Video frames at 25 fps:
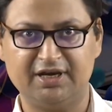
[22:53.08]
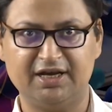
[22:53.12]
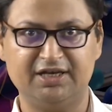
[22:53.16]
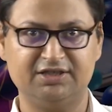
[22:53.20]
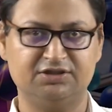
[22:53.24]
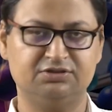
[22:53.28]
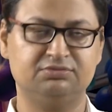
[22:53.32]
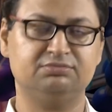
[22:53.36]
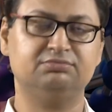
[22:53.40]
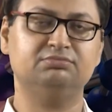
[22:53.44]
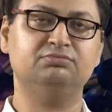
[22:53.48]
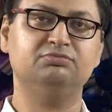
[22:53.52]

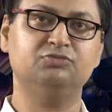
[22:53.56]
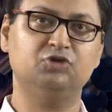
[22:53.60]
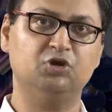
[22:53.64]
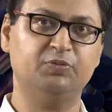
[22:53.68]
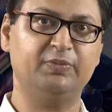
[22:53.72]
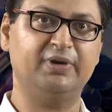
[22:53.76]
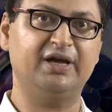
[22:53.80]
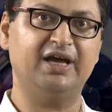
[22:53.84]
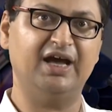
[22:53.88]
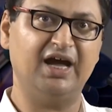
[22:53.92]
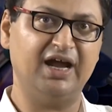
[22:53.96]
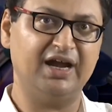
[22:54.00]
as you
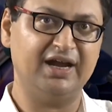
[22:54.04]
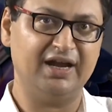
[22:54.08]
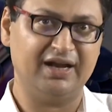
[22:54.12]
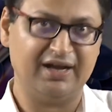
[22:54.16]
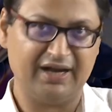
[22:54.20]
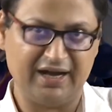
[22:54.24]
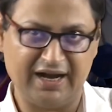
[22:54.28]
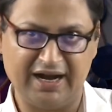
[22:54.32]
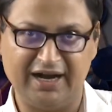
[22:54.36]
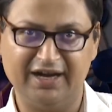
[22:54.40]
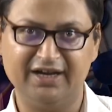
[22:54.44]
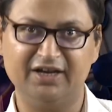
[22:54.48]
may have
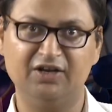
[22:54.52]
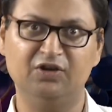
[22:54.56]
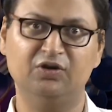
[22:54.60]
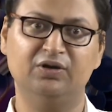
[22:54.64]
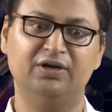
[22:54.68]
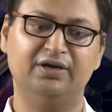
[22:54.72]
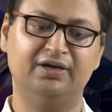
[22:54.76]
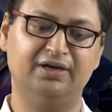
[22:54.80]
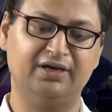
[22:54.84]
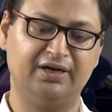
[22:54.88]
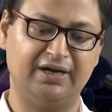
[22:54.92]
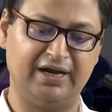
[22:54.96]
had in your
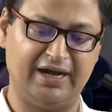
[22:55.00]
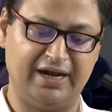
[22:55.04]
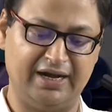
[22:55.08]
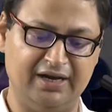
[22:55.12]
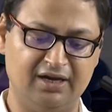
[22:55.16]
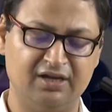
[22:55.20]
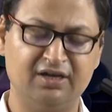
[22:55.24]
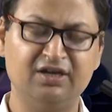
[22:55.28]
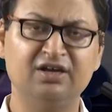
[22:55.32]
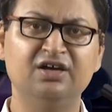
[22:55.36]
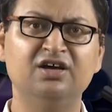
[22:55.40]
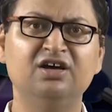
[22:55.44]

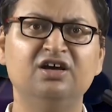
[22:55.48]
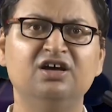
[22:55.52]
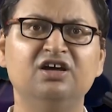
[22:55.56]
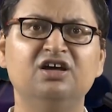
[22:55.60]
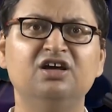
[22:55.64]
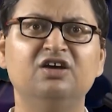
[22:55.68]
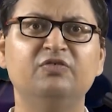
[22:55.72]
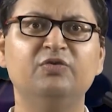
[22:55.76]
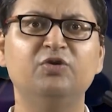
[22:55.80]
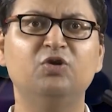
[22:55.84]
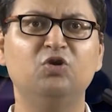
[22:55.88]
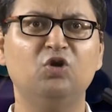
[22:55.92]
undergrad,
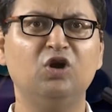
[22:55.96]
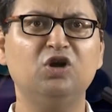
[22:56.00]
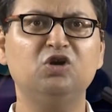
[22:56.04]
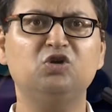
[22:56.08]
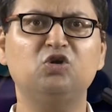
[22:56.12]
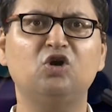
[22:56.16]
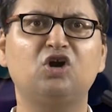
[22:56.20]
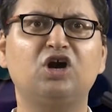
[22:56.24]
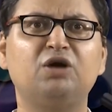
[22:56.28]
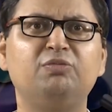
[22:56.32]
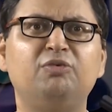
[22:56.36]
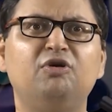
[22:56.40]
we do not
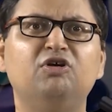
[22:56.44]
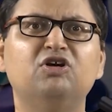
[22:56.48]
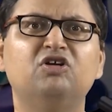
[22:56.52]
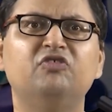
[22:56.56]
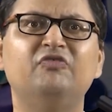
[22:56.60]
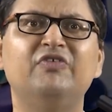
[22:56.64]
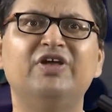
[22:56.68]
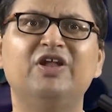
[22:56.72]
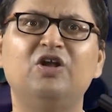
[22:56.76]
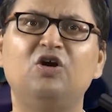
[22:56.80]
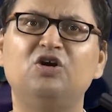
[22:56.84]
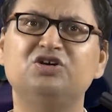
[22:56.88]
talk about
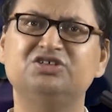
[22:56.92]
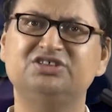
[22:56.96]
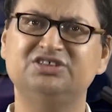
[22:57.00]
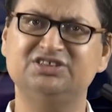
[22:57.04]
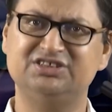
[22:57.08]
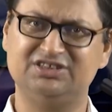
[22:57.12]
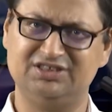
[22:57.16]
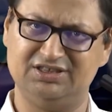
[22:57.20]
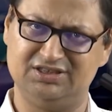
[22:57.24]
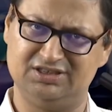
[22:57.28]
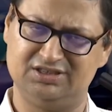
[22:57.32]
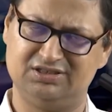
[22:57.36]

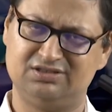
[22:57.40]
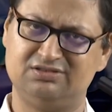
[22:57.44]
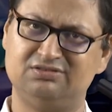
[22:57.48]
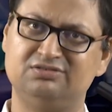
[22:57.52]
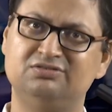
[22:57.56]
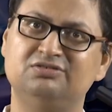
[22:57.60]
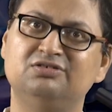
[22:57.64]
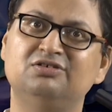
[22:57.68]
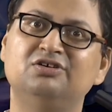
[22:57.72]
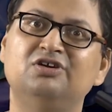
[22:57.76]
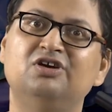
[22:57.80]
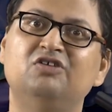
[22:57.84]
velocities.
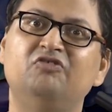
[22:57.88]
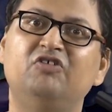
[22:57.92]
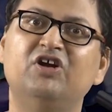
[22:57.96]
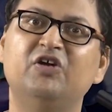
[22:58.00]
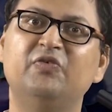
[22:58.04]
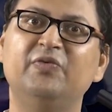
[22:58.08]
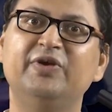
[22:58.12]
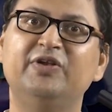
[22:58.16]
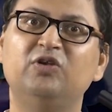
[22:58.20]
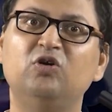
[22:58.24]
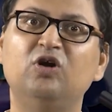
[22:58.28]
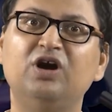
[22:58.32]
What
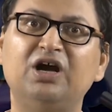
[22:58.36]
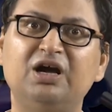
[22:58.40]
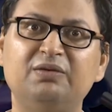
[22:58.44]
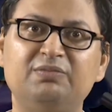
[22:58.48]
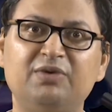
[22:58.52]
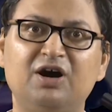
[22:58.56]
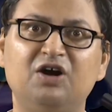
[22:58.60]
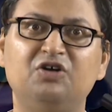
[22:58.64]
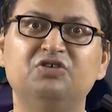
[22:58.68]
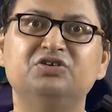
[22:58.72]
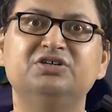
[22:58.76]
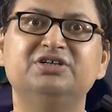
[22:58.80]
we talk
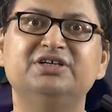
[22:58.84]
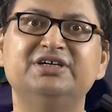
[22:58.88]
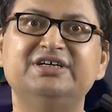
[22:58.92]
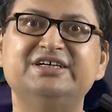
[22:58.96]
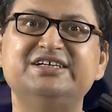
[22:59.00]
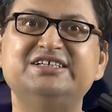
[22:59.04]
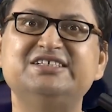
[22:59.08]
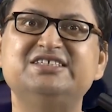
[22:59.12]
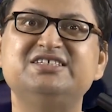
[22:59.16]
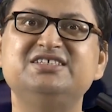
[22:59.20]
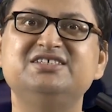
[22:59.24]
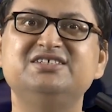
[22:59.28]
about
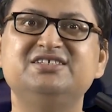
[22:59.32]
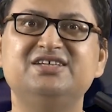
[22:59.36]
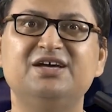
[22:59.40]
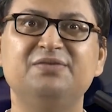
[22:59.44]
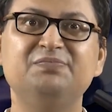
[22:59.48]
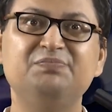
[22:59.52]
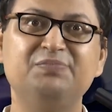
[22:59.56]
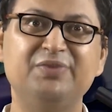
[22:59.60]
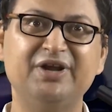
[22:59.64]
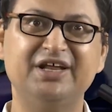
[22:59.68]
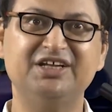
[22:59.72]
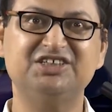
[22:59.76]
is
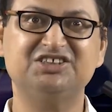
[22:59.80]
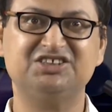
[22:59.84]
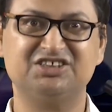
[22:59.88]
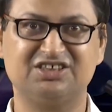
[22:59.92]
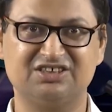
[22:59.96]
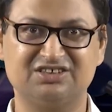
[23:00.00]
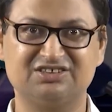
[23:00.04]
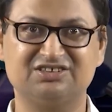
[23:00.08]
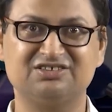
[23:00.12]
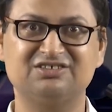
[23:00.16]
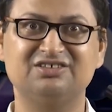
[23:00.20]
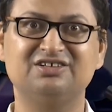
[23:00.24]

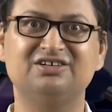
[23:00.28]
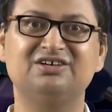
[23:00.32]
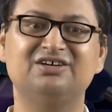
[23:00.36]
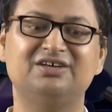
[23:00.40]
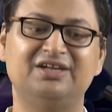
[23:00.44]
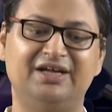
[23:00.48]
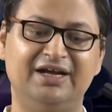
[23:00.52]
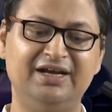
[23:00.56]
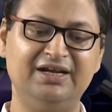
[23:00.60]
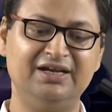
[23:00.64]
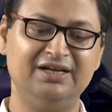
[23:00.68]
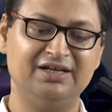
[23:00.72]
temperatures,
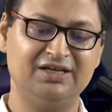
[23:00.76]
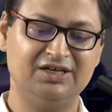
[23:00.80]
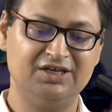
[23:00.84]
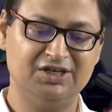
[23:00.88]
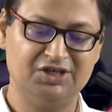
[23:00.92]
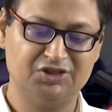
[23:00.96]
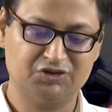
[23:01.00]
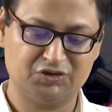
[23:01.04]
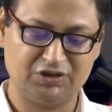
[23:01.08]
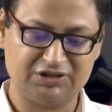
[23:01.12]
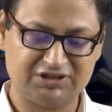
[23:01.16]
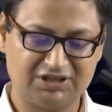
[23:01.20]
right.
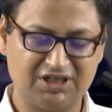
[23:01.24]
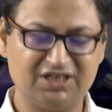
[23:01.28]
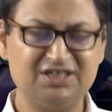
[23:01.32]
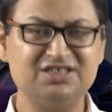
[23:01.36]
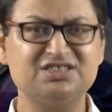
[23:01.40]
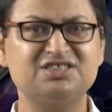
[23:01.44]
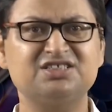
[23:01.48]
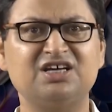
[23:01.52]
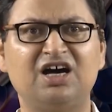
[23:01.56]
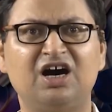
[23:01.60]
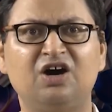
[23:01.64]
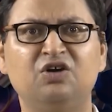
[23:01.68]
So, it
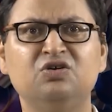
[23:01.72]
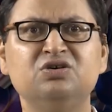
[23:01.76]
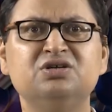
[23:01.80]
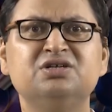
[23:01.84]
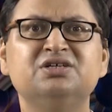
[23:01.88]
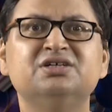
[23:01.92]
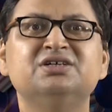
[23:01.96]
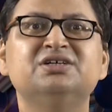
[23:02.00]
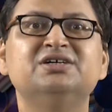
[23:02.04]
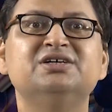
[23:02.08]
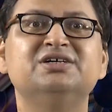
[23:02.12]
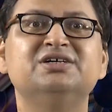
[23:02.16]
turns out